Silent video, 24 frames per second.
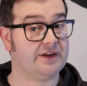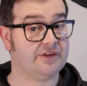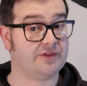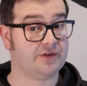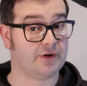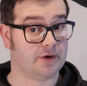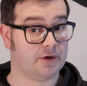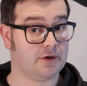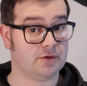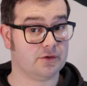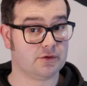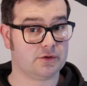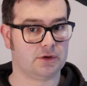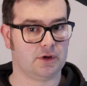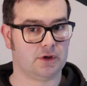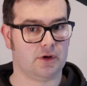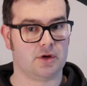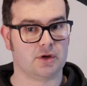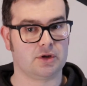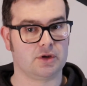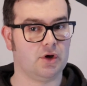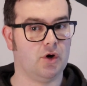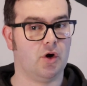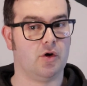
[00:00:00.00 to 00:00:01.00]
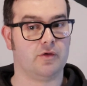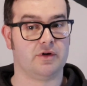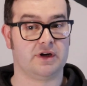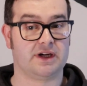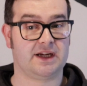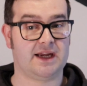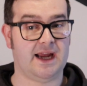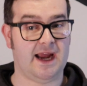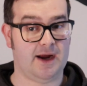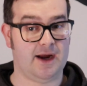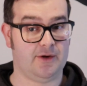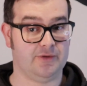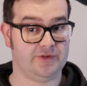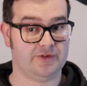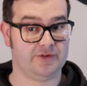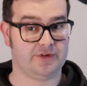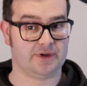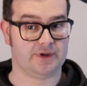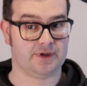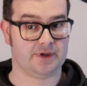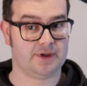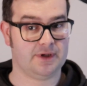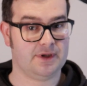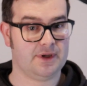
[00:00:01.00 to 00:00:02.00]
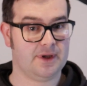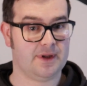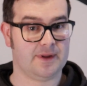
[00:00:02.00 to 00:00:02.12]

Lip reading: internal clock or a counter